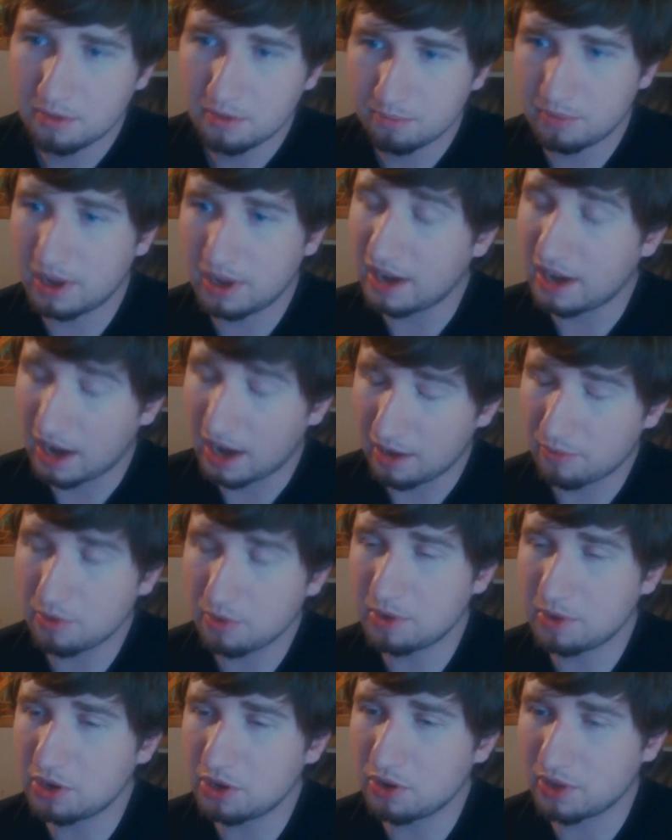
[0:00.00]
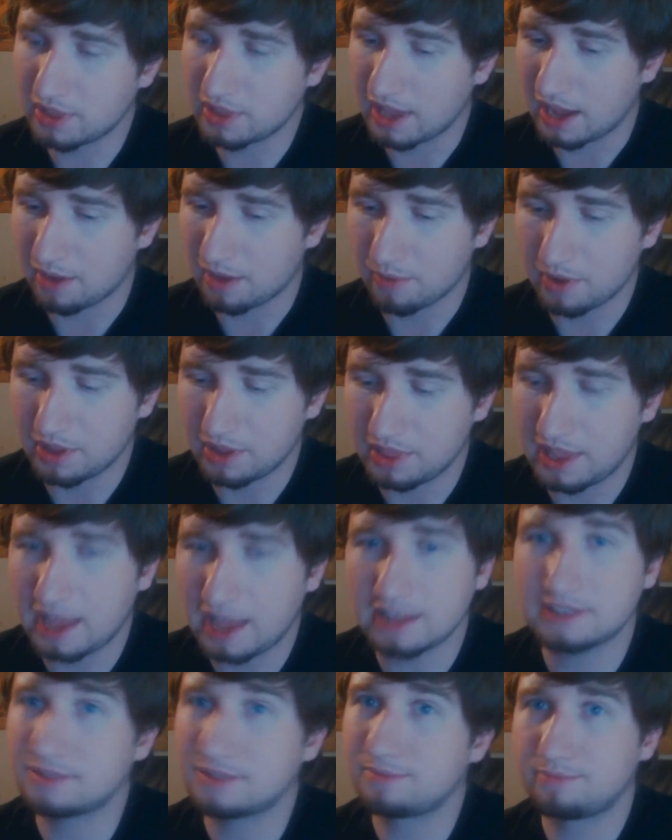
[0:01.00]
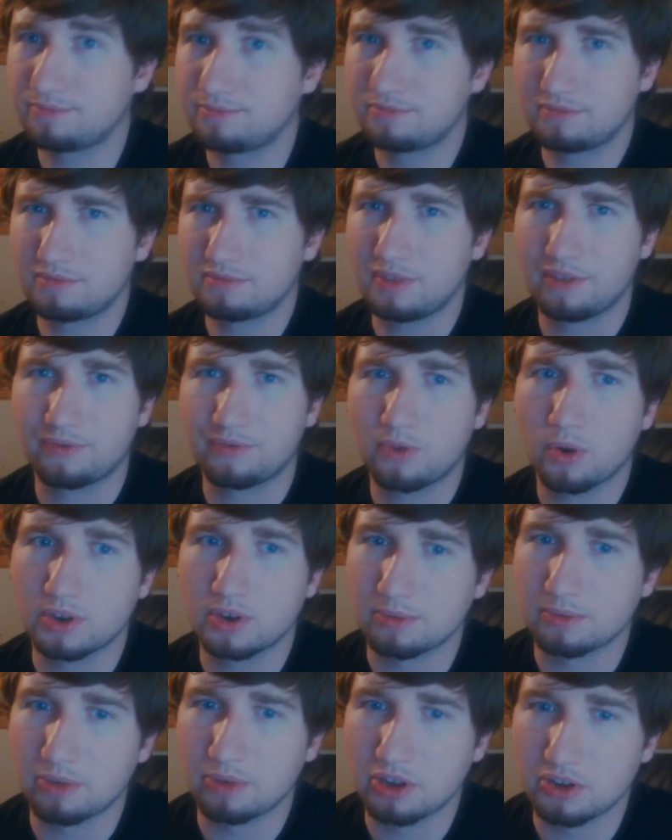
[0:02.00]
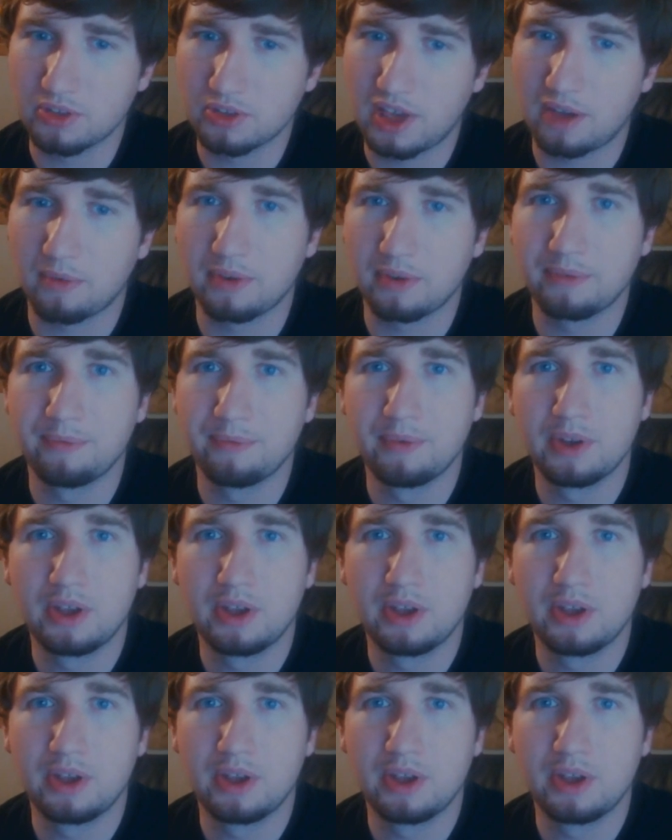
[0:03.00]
But I will be doing that one. That's, of course, I'm going to do that one.